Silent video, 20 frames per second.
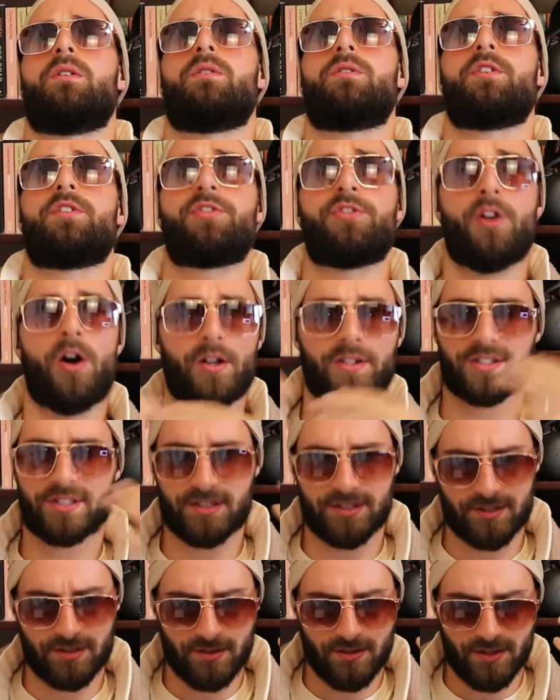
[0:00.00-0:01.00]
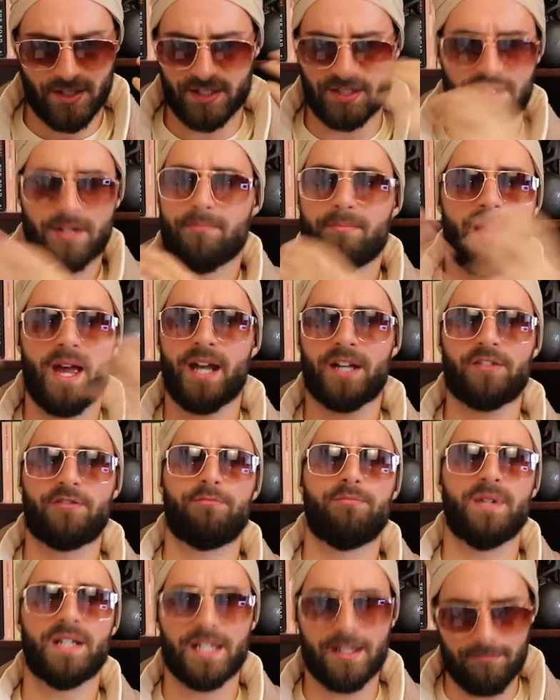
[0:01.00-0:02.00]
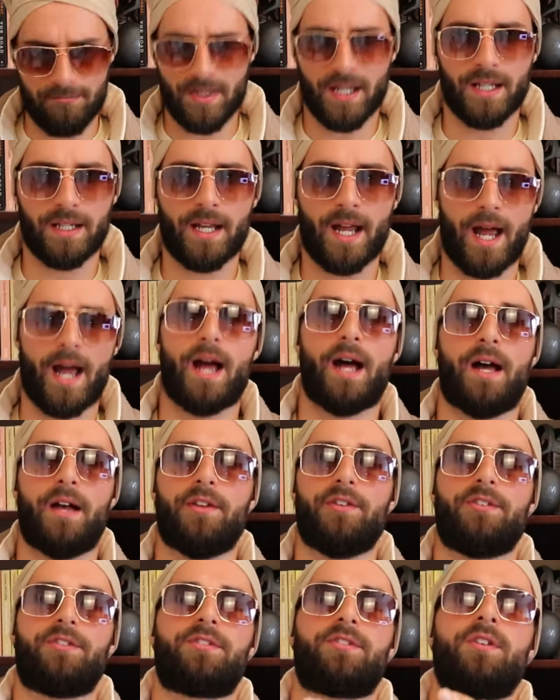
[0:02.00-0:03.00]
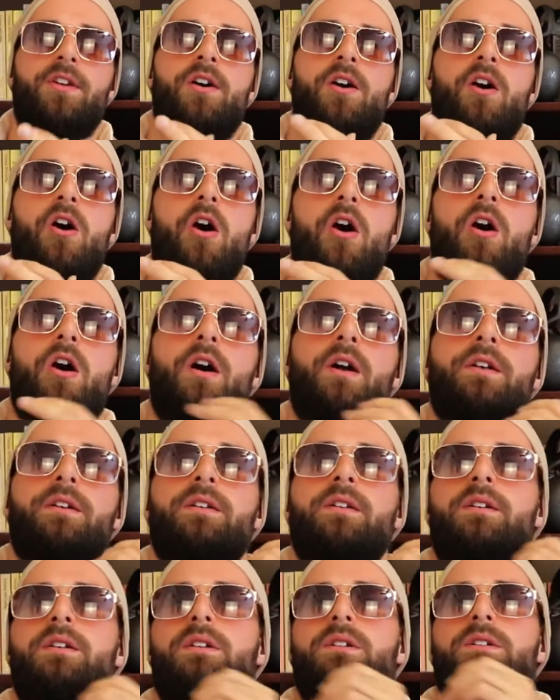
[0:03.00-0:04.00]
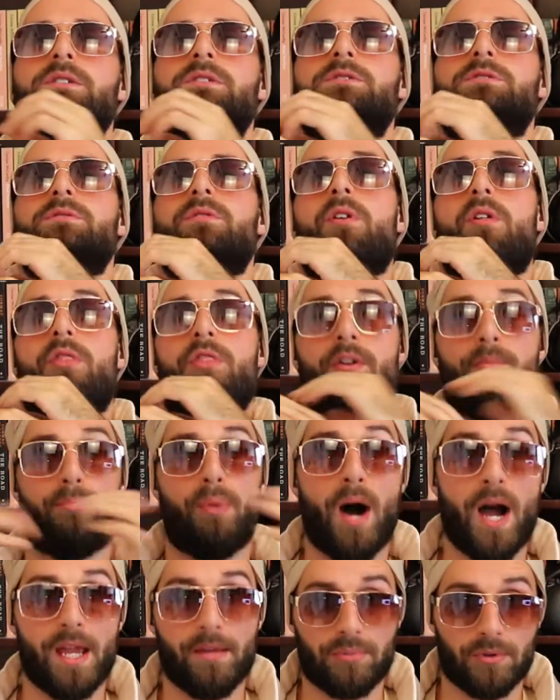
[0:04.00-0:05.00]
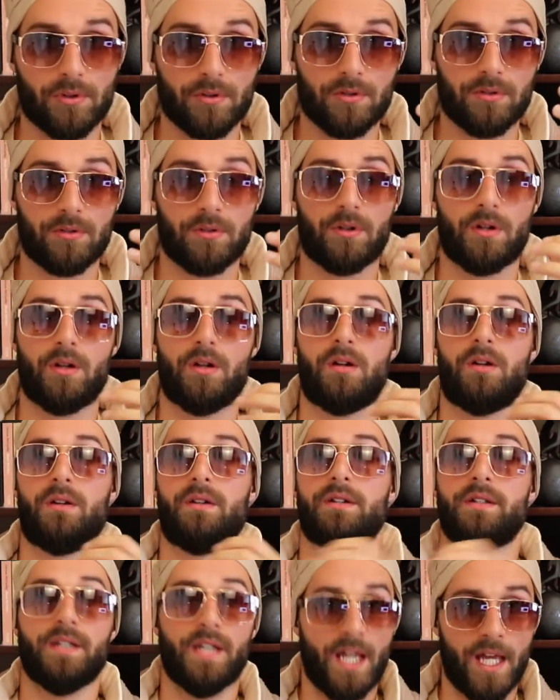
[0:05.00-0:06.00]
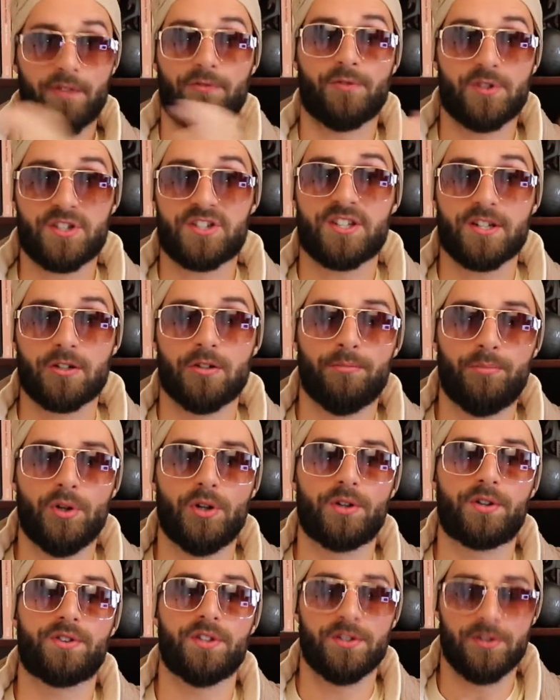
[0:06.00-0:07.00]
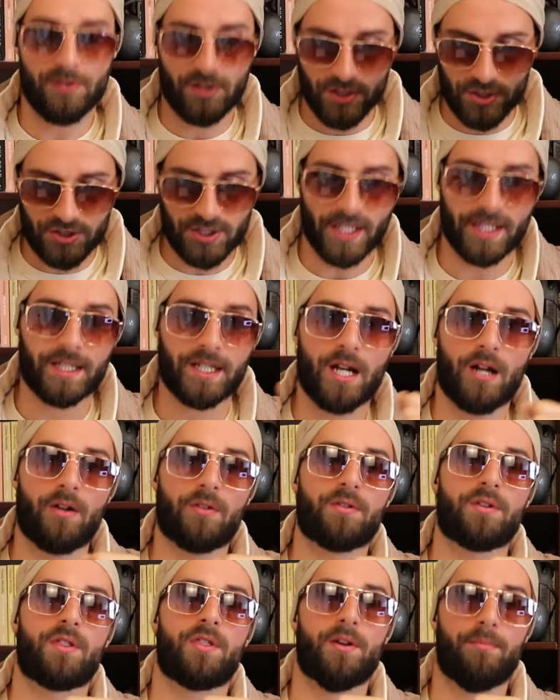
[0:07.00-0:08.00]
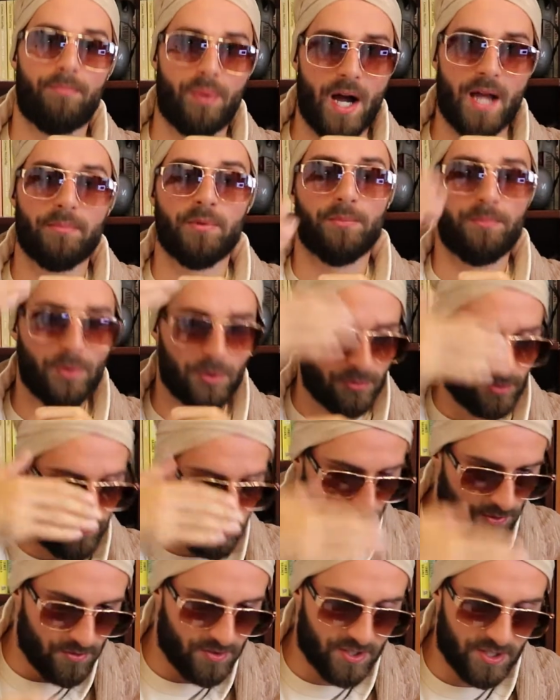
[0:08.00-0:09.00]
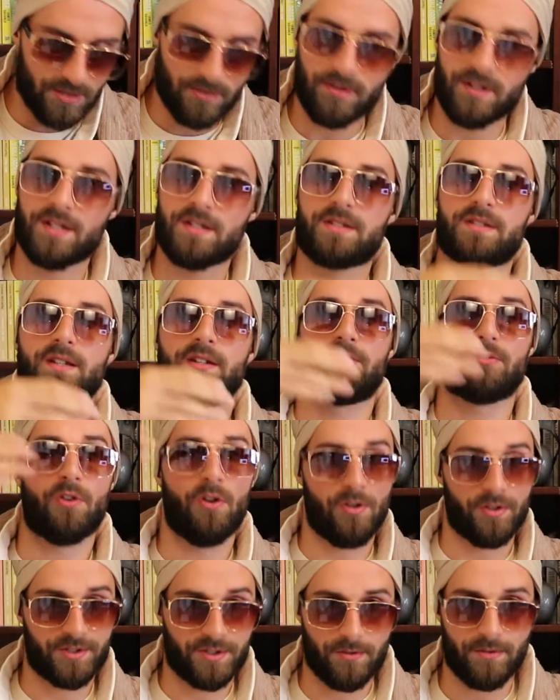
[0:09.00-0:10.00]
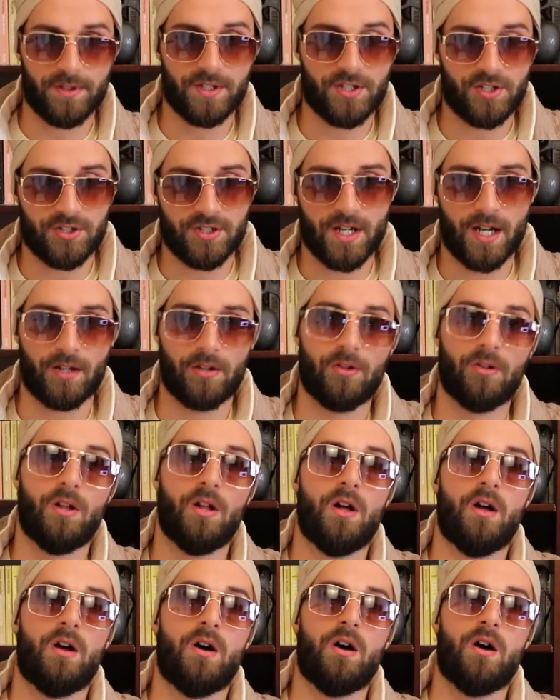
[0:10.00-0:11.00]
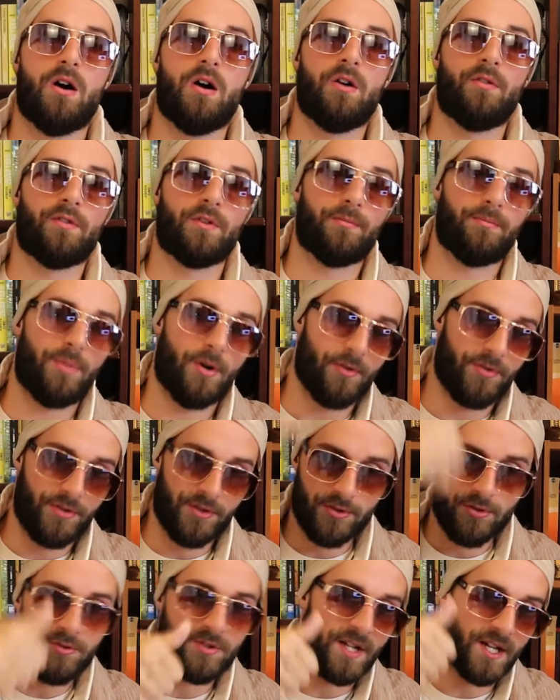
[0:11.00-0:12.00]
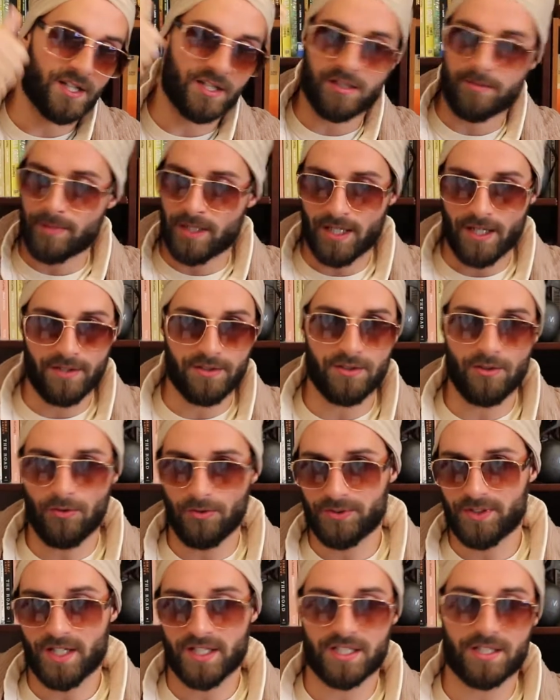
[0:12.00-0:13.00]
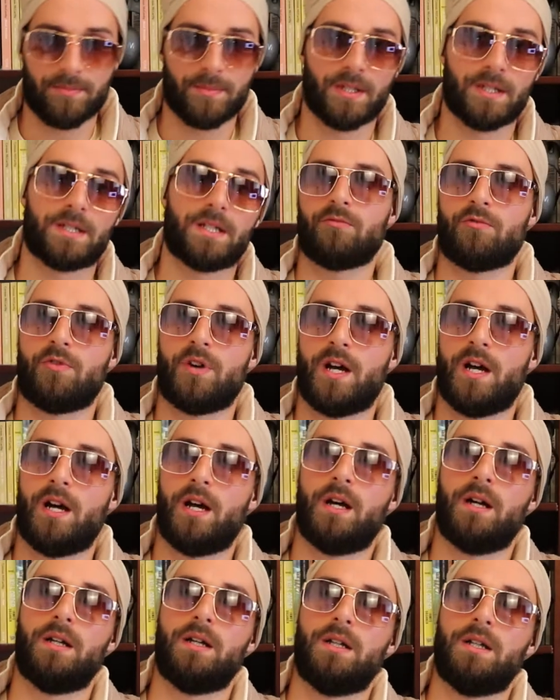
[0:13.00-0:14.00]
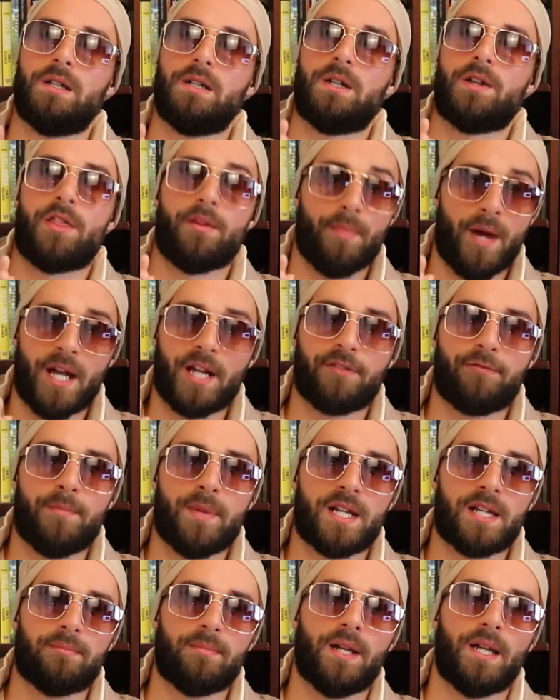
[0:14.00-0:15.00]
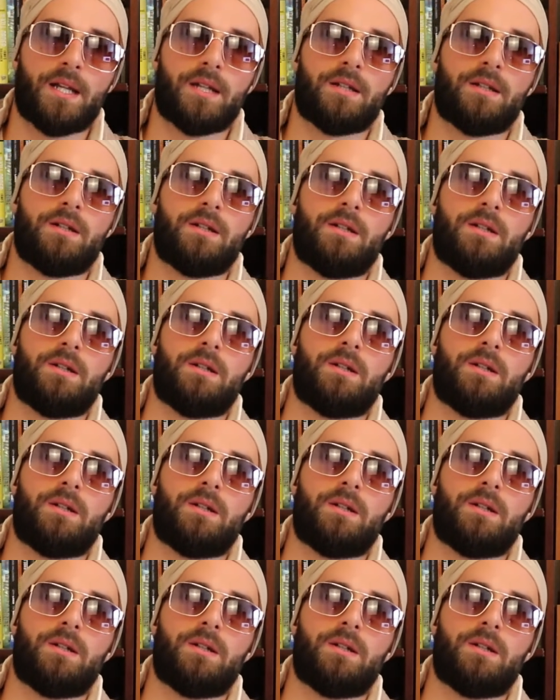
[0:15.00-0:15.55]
the thoughts that the man of many men has on the Bible, every single book, then you can check out the Bible book review series that are also on this channel over both the New Testament and the Old Testament, where the man of many men,